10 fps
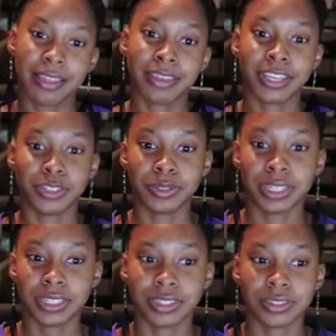that you
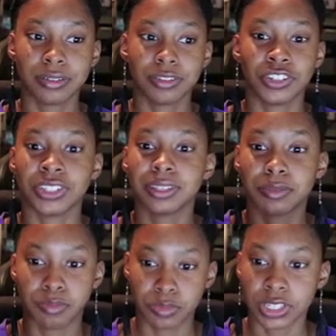can just
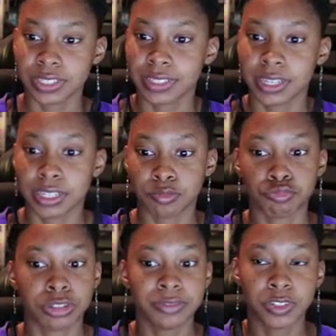listen and
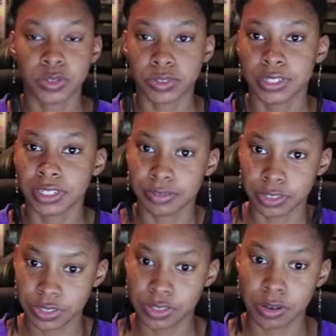preview to
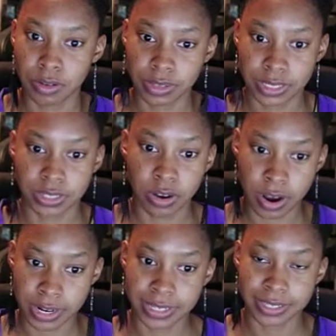different songs and
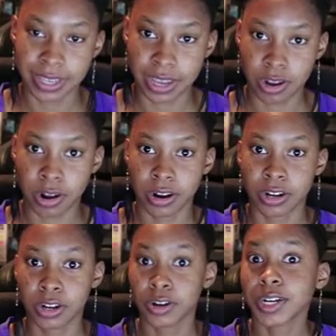artists that
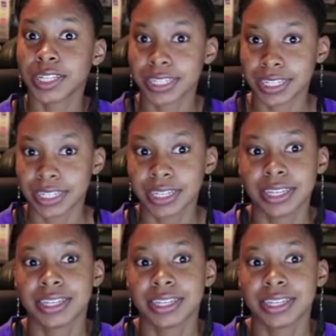are currently